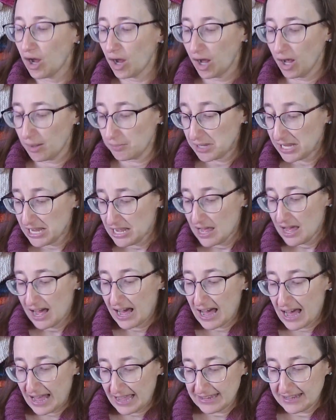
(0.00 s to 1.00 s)

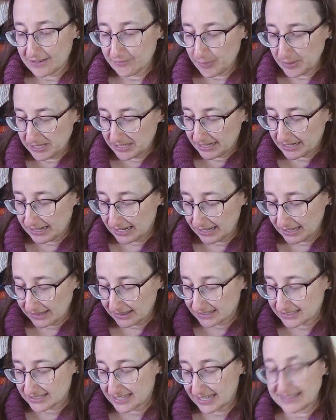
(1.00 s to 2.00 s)
I have been knitting
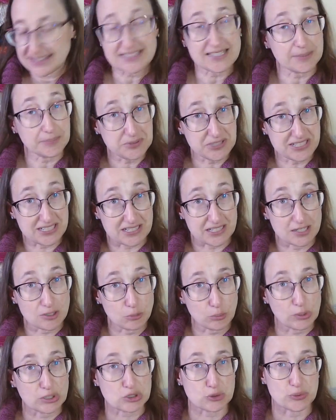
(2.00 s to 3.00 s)
the Zen Zip Tee,
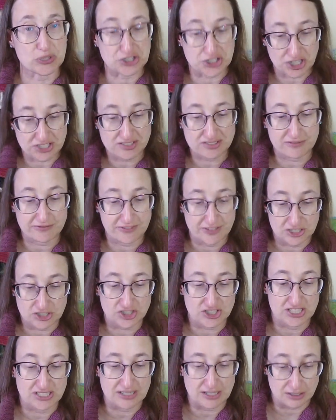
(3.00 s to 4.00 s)
which we just
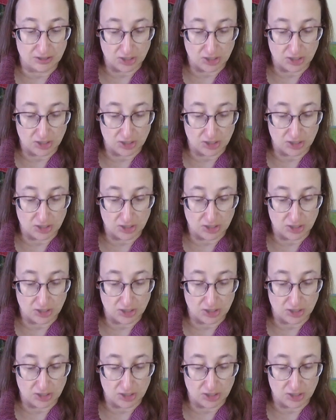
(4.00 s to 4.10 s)
finished the knit